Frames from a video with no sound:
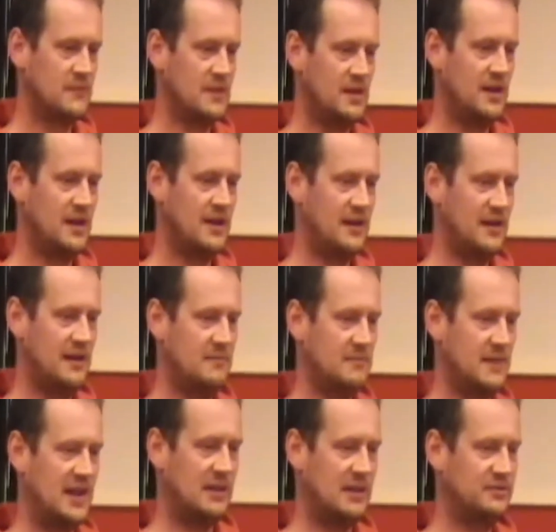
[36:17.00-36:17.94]

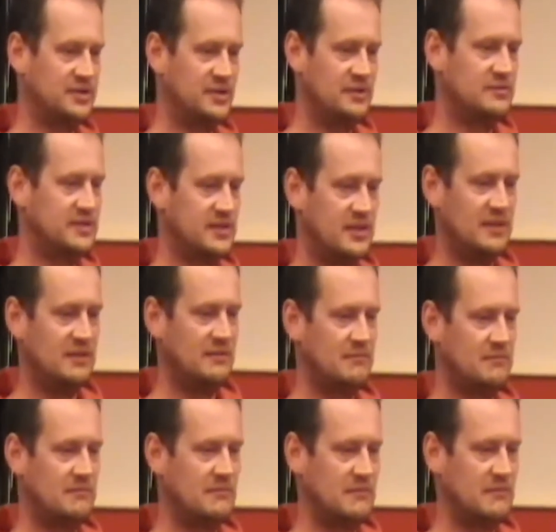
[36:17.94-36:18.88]
and I was
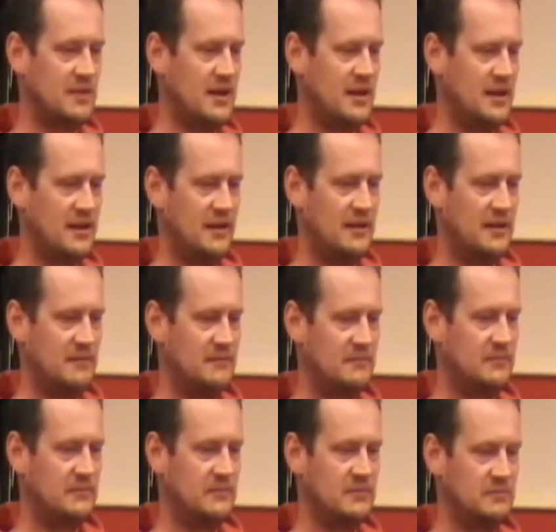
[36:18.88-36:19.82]
using
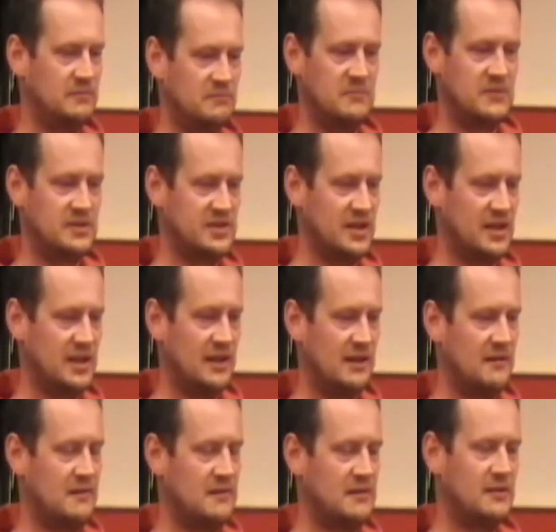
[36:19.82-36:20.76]

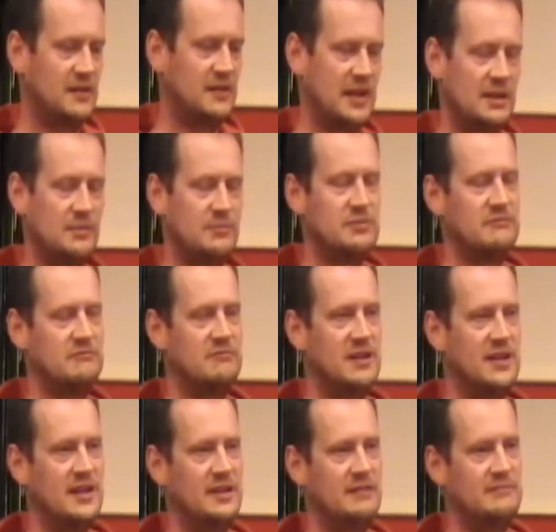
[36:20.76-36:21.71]
Mozilla, and
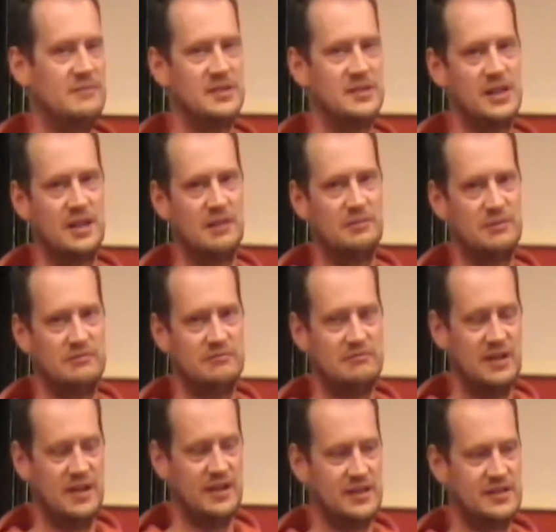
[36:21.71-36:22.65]
Mozilla was
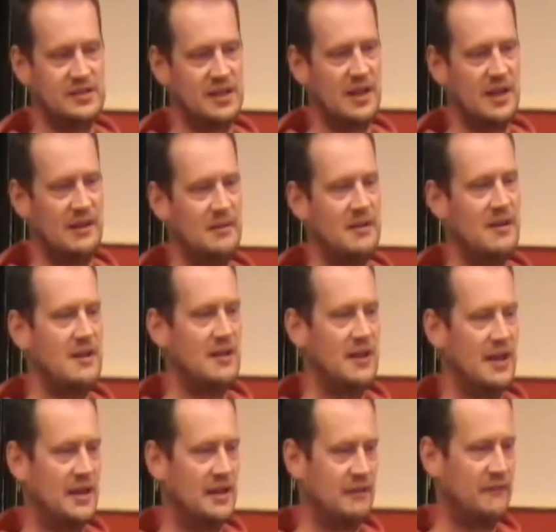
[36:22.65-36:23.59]
really slow.
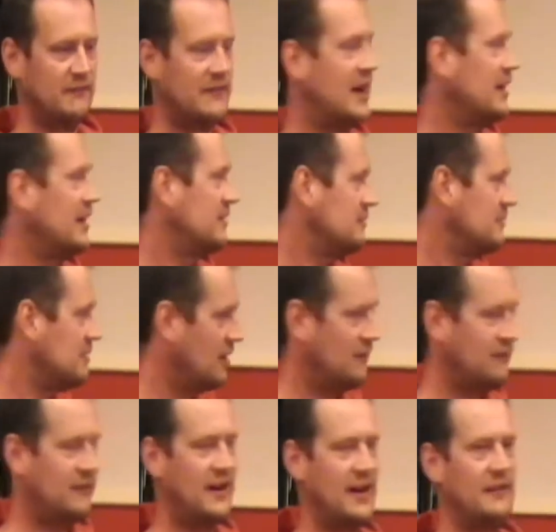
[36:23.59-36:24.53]
And I
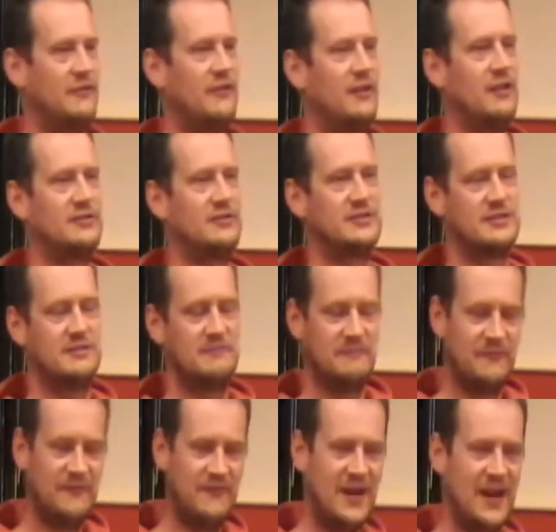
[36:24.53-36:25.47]
got Firefox,
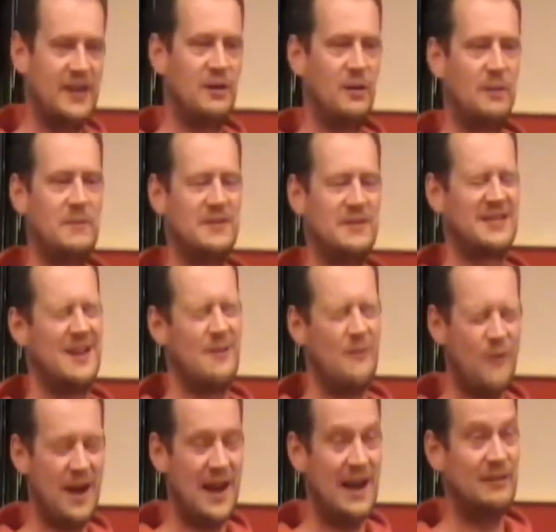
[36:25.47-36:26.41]
fired it up, and it's like,
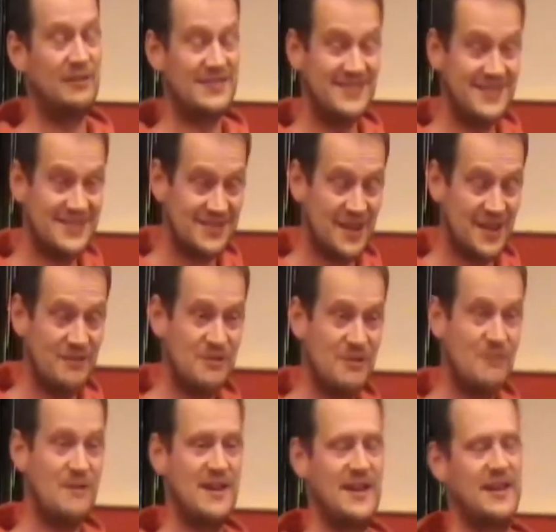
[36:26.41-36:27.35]
wow, this is so
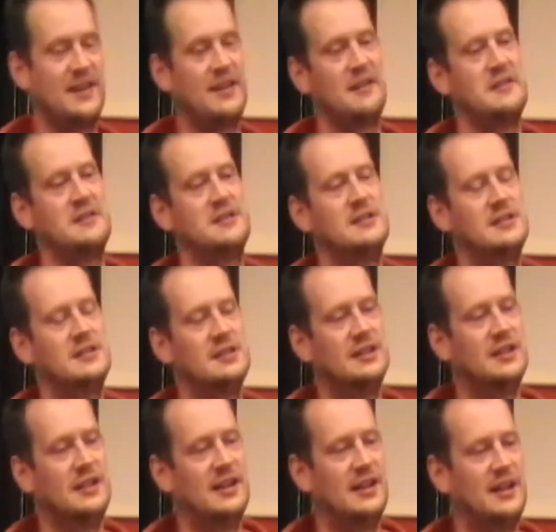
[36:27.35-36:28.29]
quick.
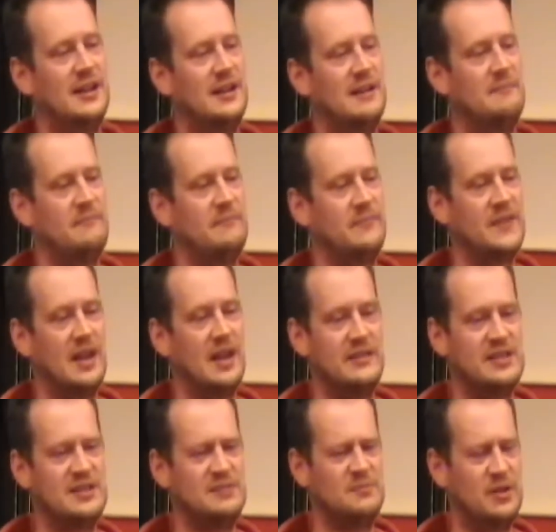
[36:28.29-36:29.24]
And
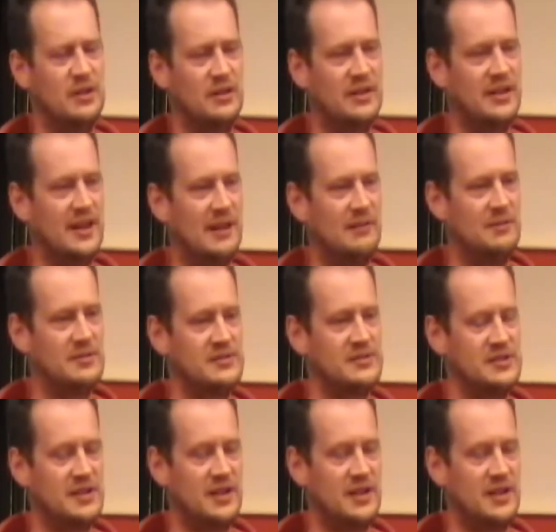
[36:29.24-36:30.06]
this morning I was